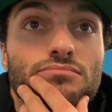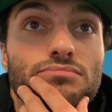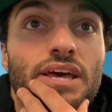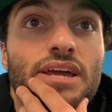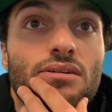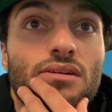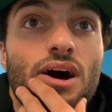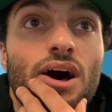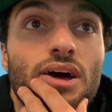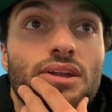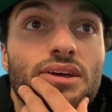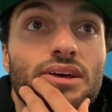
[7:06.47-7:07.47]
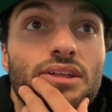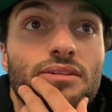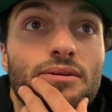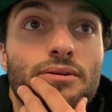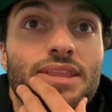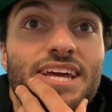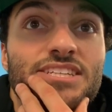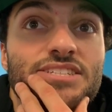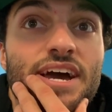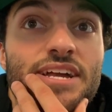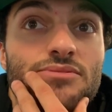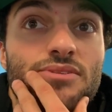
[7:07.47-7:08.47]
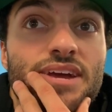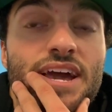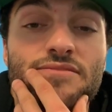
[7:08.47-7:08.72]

later on in late January,